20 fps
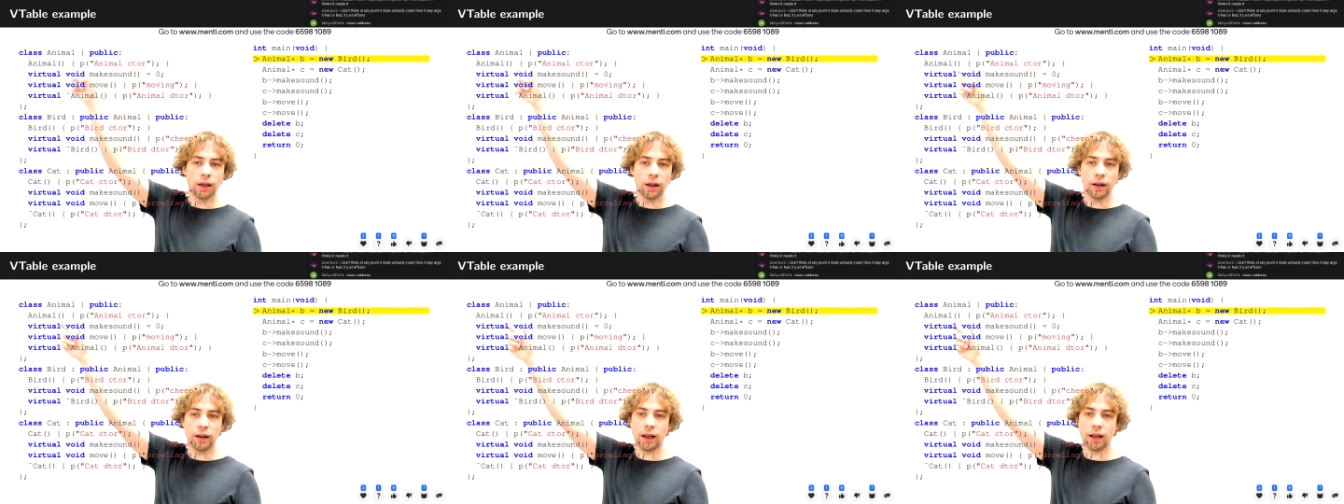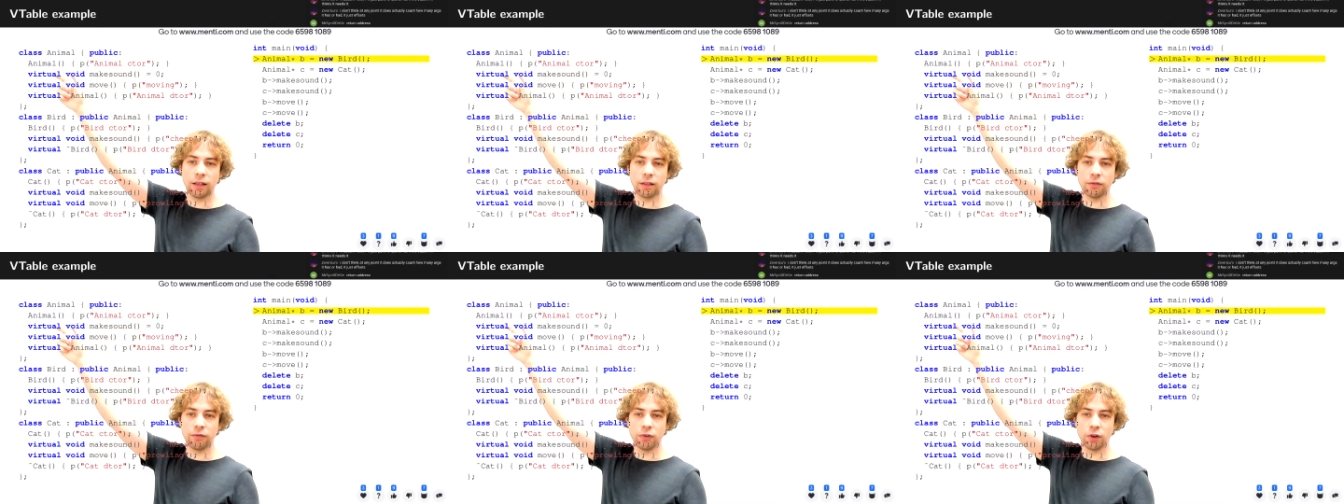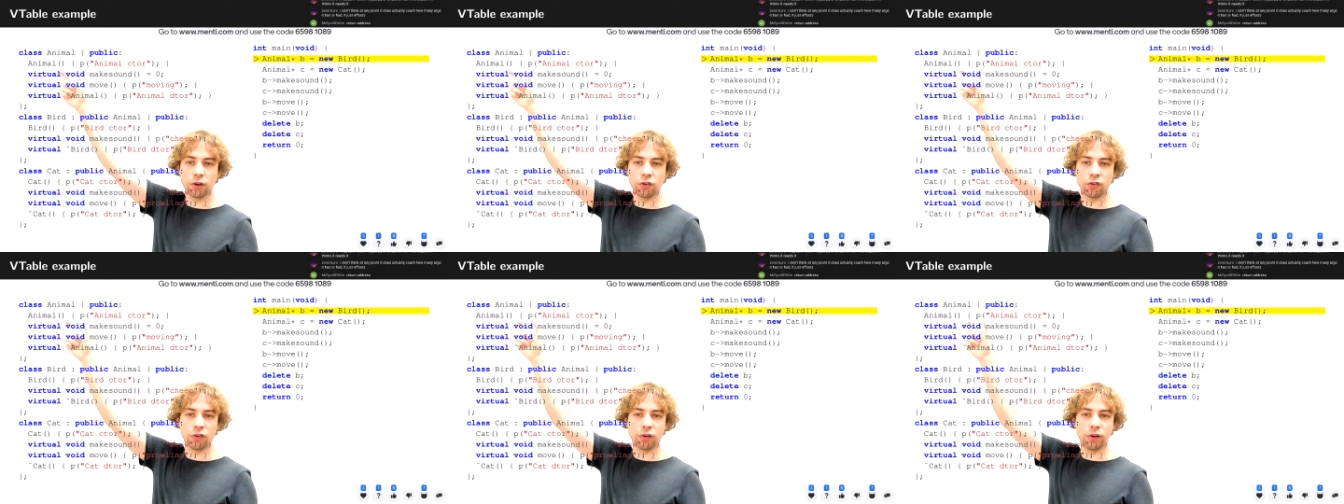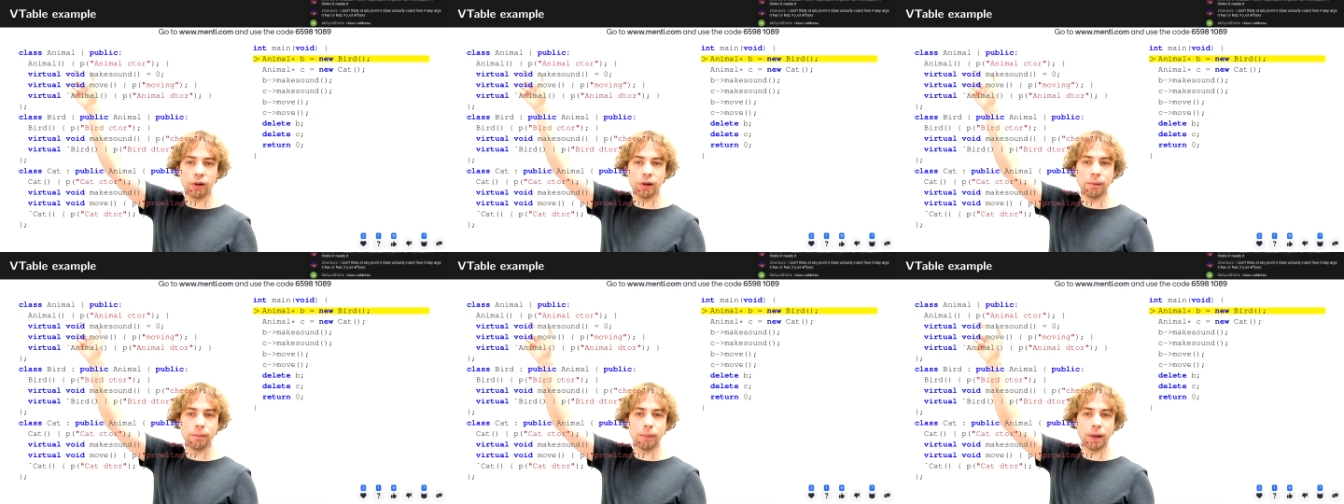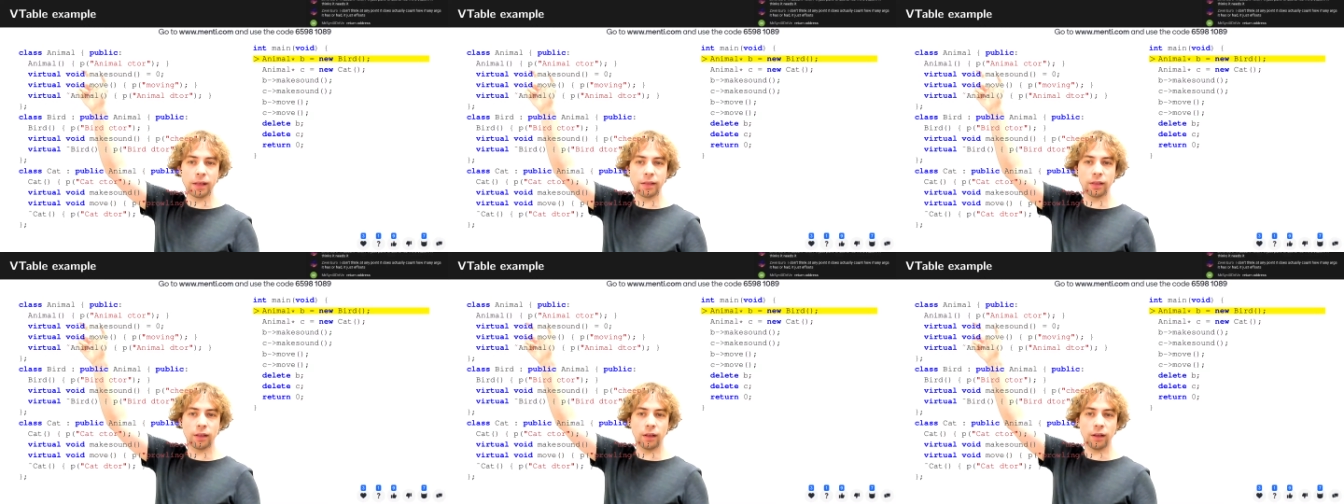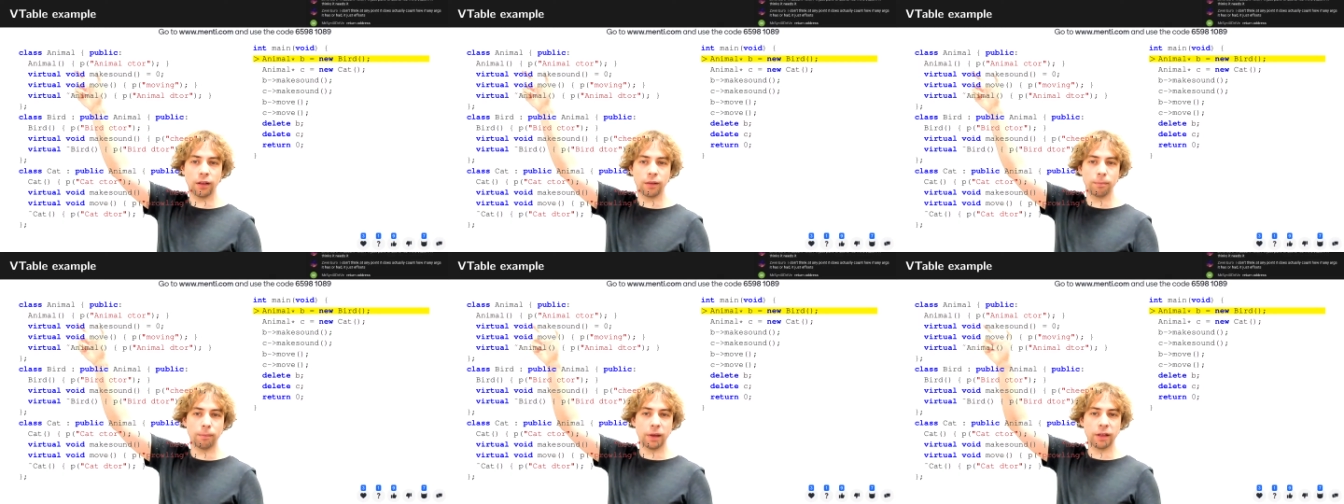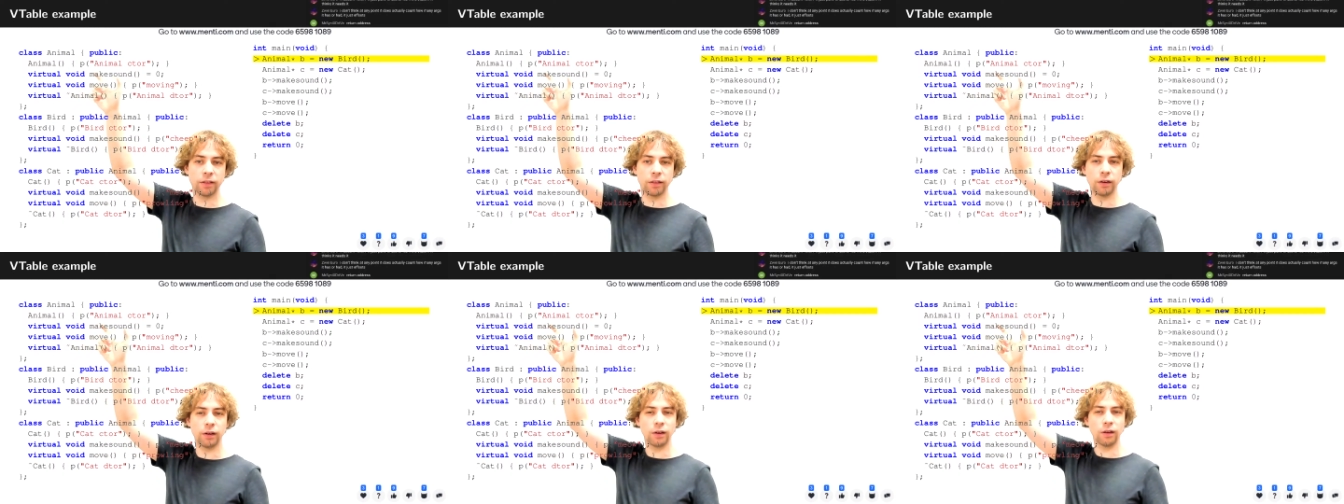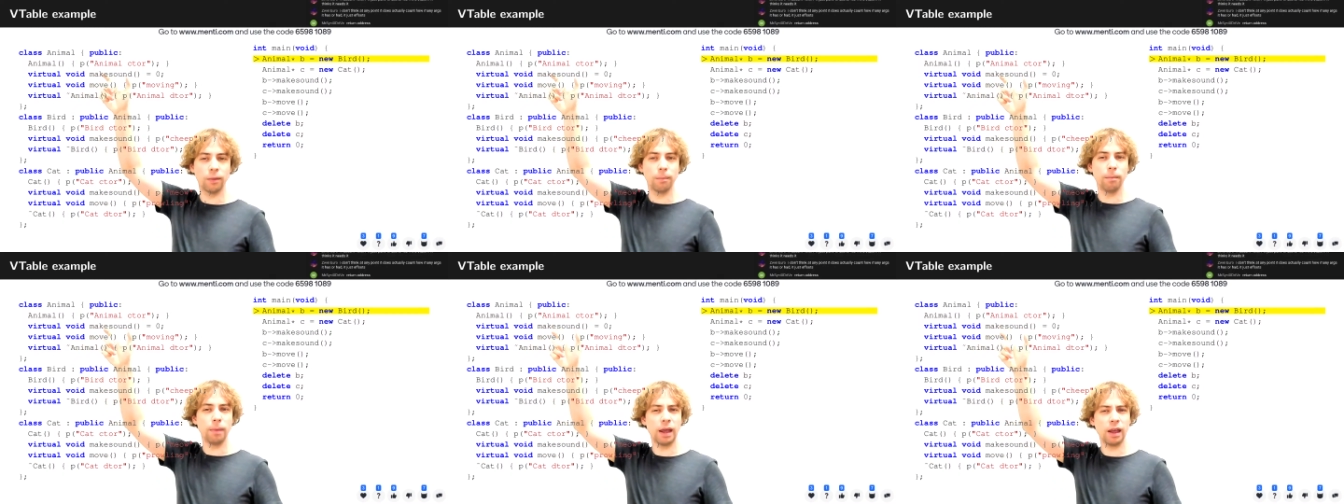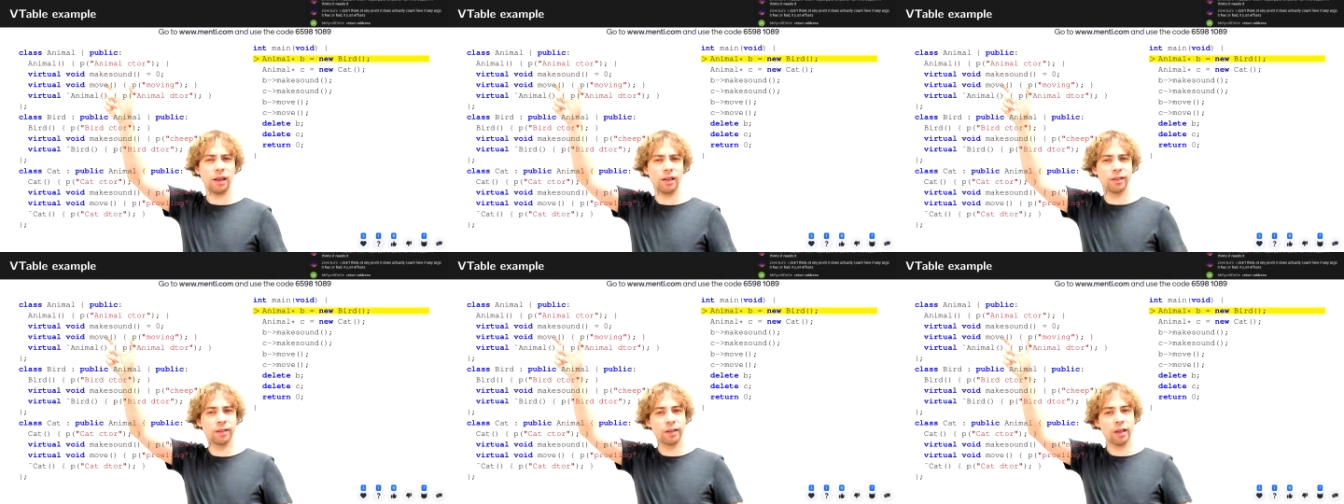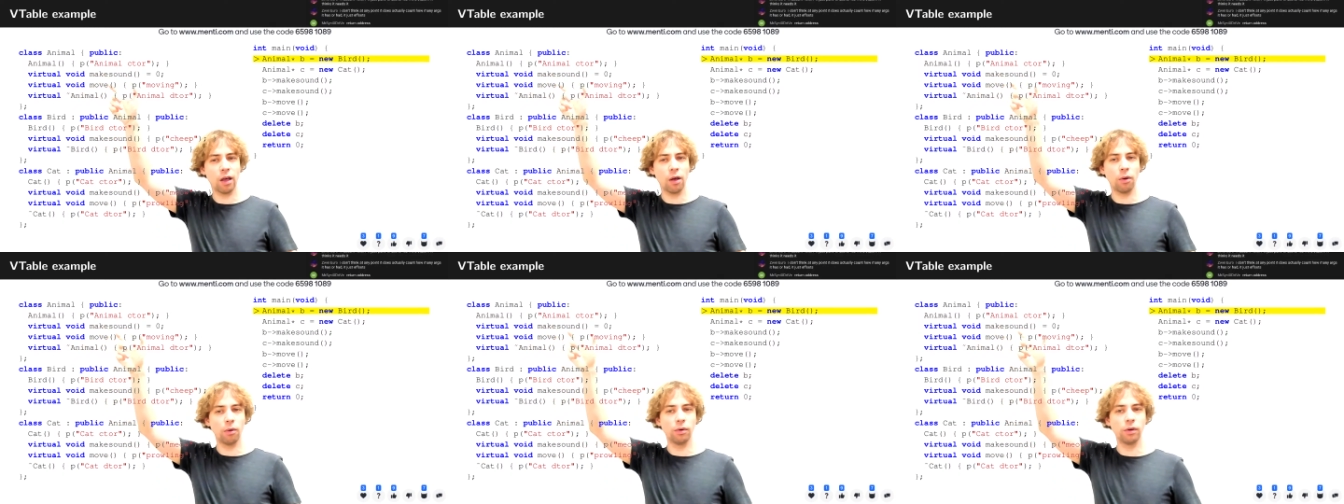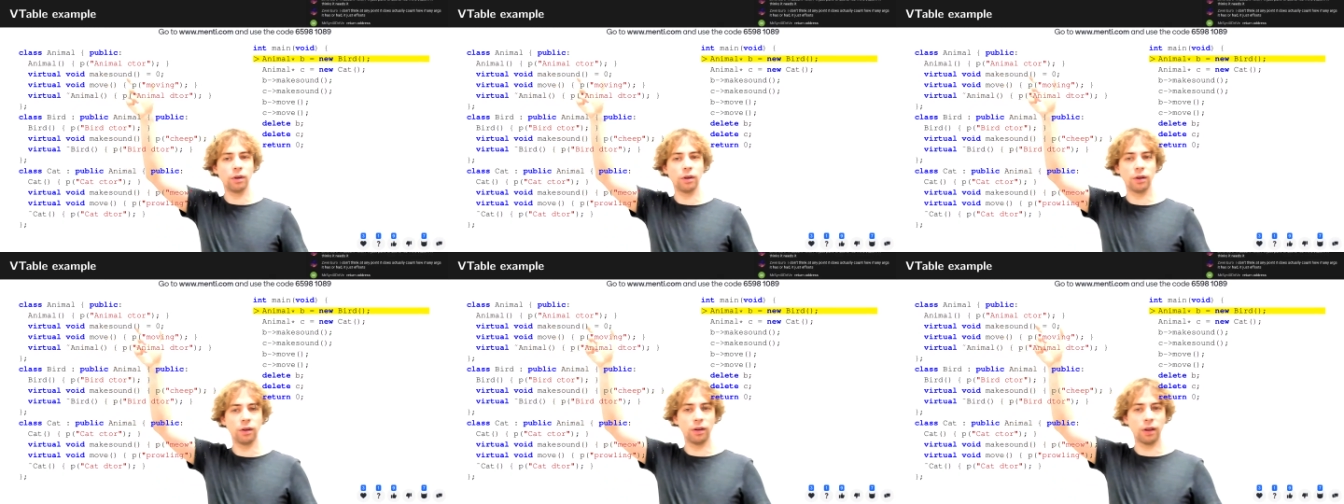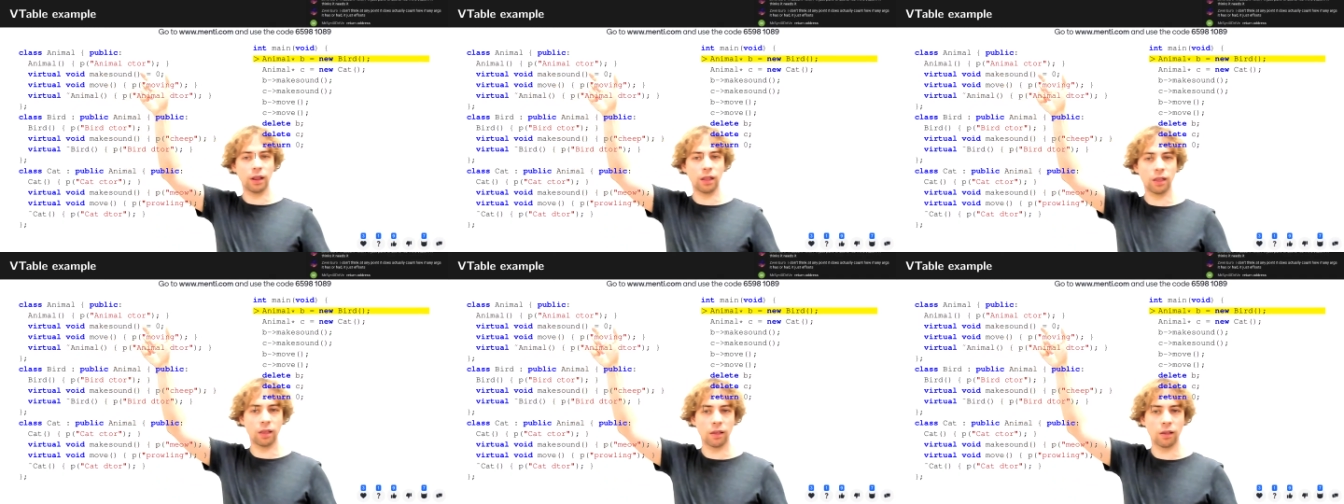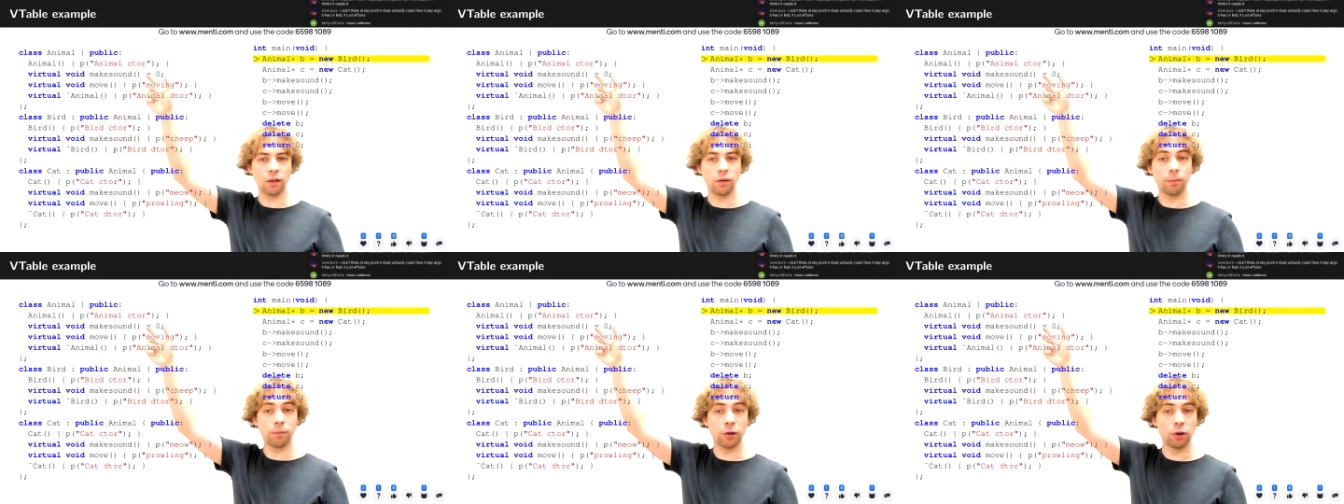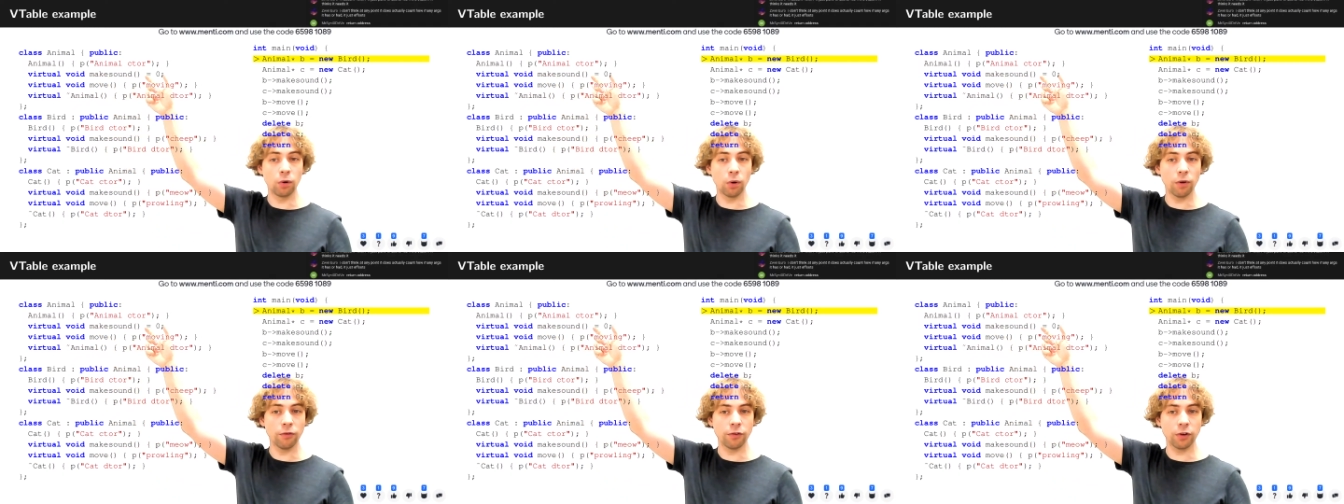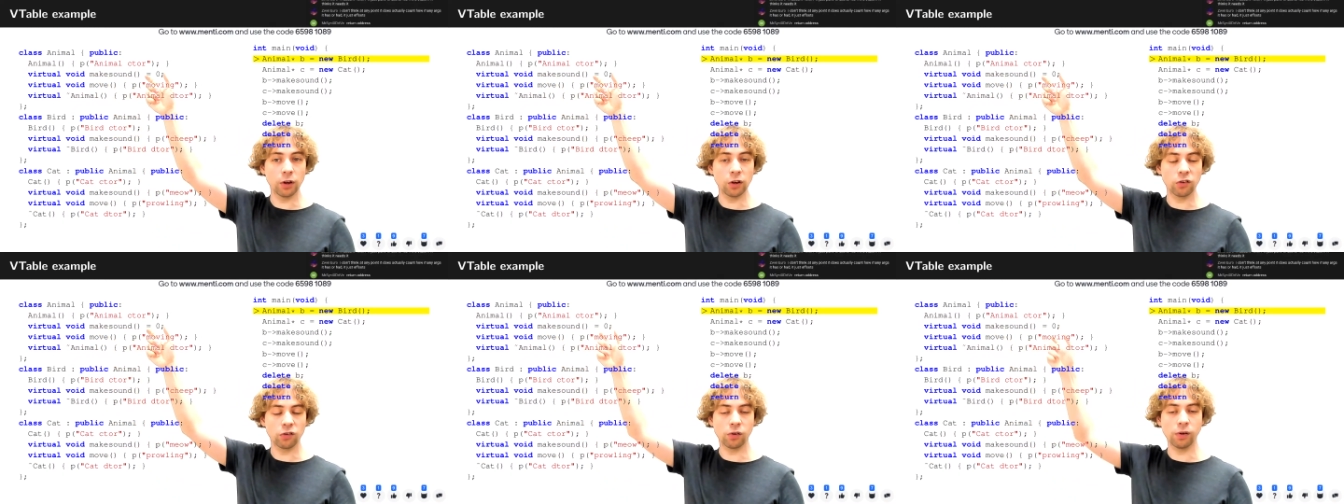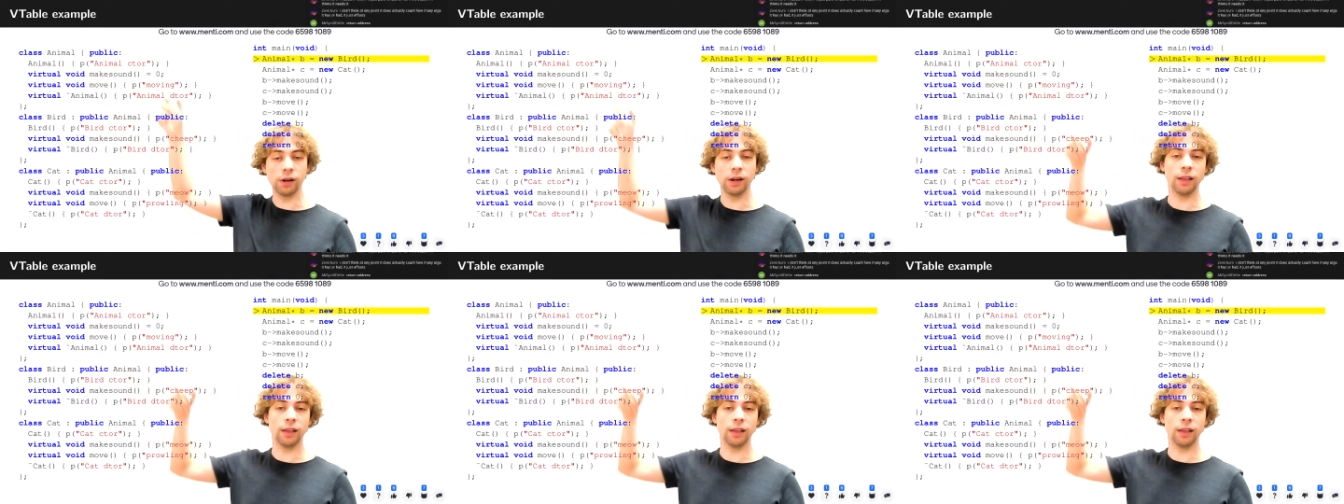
It has a virtual method make sound. That's pure virtual.